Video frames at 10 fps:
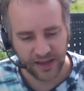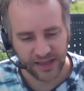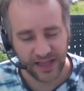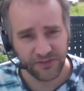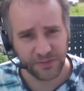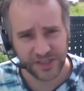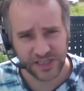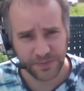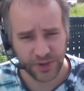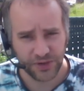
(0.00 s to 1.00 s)
11
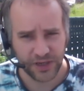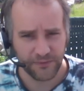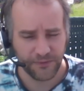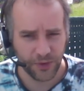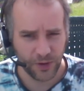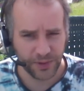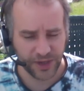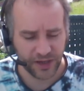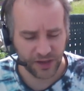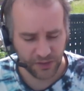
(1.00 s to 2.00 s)
cents per unit for a
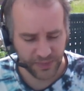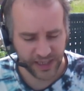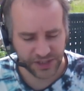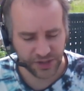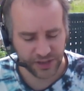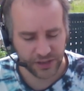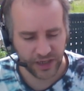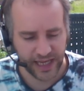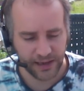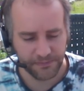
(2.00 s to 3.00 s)
particular miniature in your
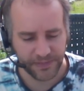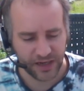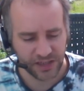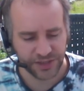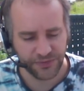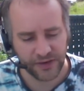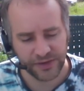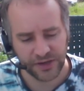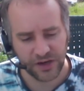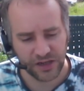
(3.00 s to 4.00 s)
game. It costs you
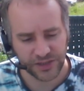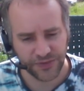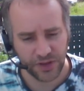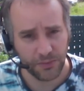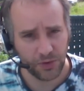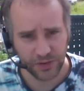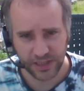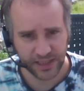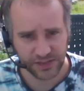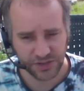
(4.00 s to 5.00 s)
$500 for the
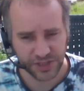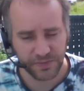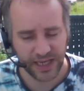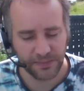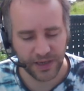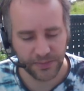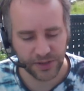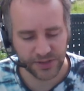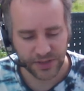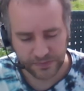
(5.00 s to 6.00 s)
mold, and these are just made up
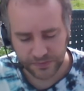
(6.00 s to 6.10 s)
numbers,